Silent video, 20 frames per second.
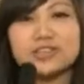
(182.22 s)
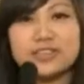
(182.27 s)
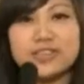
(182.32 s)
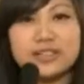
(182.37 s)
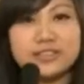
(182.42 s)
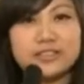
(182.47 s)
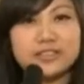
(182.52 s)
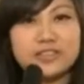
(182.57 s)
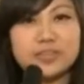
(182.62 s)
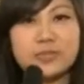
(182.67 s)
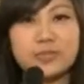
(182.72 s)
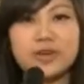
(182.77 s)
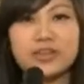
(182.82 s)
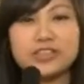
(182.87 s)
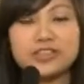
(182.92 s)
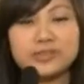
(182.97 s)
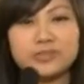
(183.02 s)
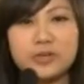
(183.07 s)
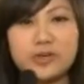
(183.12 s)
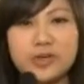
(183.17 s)
hence the
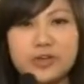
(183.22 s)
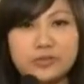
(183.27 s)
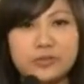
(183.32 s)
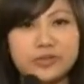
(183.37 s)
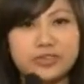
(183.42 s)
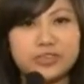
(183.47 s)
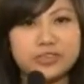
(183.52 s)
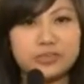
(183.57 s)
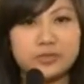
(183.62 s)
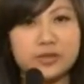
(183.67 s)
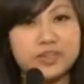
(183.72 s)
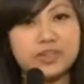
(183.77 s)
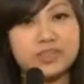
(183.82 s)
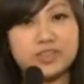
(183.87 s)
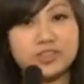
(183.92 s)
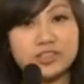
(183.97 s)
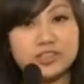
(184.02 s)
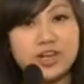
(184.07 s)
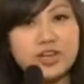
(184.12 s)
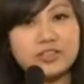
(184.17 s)
price point was a,
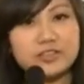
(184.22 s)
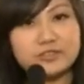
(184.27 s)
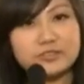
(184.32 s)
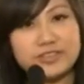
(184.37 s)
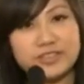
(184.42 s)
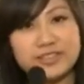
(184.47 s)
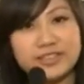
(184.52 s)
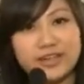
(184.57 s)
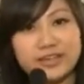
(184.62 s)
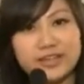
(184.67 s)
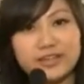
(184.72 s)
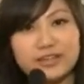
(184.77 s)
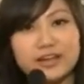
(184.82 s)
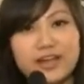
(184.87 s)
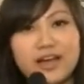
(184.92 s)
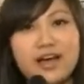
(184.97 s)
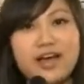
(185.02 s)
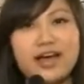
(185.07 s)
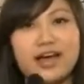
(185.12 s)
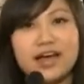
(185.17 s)
a dollar
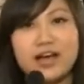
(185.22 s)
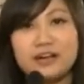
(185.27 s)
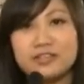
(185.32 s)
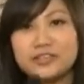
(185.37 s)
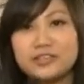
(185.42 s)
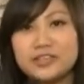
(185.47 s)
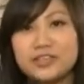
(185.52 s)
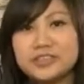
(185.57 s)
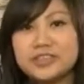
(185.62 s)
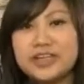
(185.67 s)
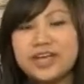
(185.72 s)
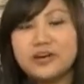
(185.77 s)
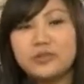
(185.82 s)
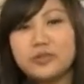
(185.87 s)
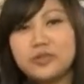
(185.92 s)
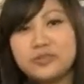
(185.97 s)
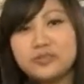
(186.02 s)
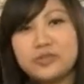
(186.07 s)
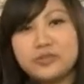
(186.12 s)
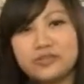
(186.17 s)
retail. However, now
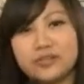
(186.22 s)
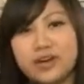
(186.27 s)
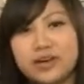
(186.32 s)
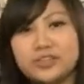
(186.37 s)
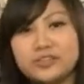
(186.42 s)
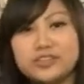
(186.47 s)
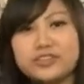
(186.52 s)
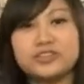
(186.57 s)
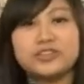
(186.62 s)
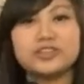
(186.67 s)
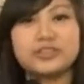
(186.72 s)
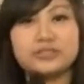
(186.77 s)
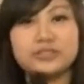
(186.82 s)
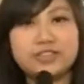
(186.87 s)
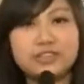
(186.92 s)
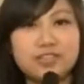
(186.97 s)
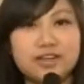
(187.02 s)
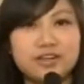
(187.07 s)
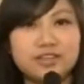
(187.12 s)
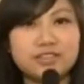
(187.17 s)
we've moved on to
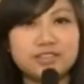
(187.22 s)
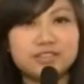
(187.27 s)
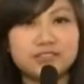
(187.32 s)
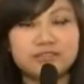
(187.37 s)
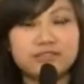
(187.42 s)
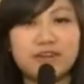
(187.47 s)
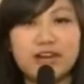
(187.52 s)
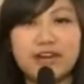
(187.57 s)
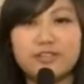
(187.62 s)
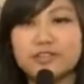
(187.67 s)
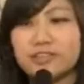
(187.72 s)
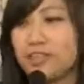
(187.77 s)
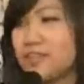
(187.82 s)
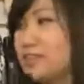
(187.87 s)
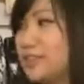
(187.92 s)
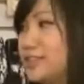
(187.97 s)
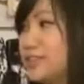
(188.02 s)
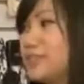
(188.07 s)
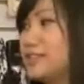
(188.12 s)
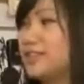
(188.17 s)
$3 and
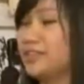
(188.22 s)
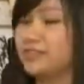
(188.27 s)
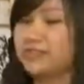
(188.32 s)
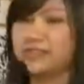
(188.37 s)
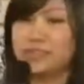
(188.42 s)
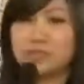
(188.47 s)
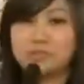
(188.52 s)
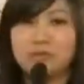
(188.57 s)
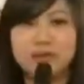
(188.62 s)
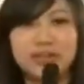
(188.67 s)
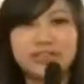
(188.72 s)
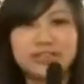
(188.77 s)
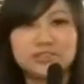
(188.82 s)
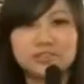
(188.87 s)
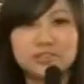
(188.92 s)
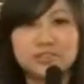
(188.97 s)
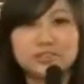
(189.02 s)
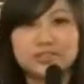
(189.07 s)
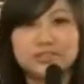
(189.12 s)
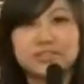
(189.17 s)
$5, like these
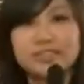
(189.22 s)
products over